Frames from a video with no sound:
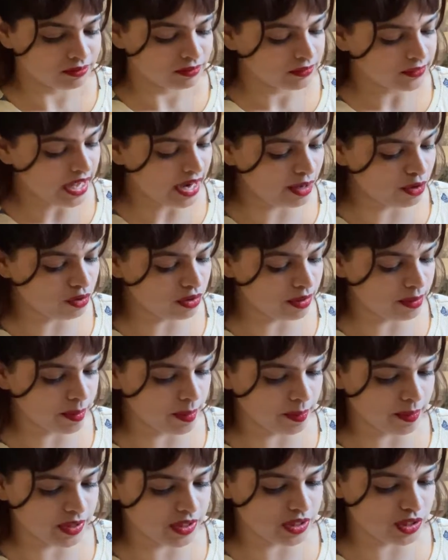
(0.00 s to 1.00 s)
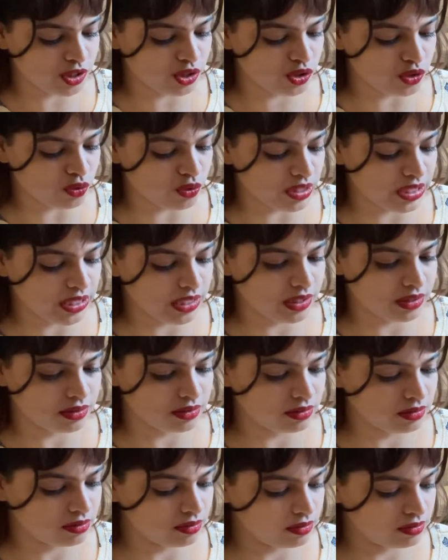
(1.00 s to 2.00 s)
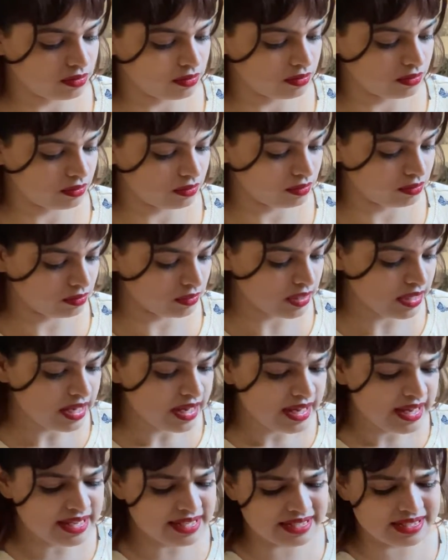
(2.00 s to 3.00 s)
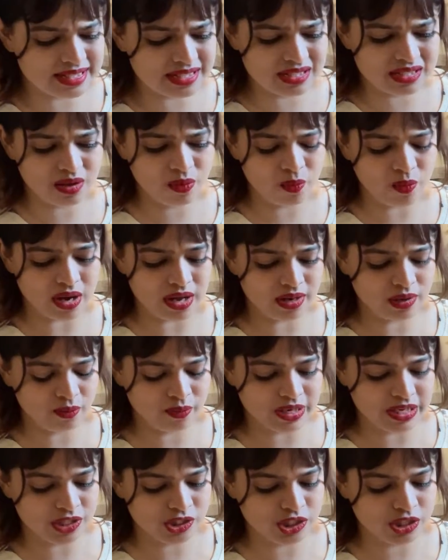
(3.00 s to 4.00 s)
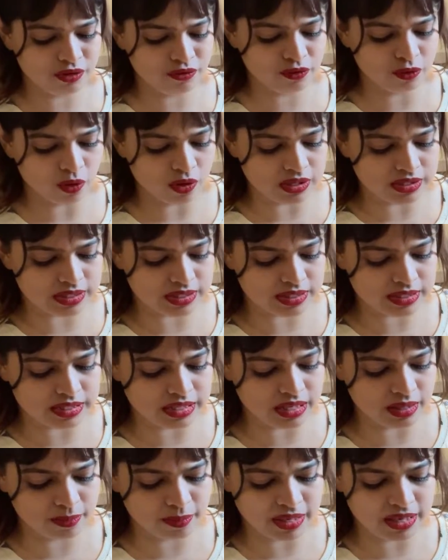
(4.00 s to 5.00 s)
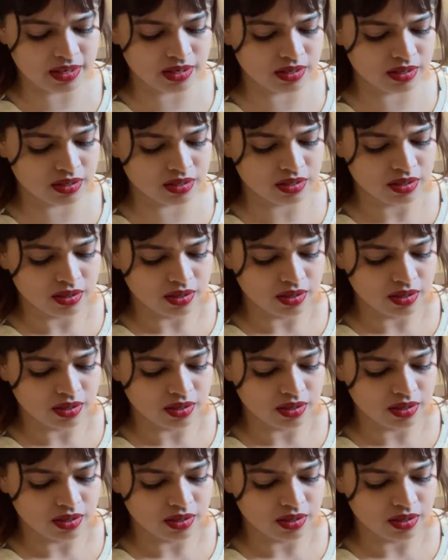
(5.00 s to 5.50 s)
I don't remember this story. Is this the one where she falls asleep and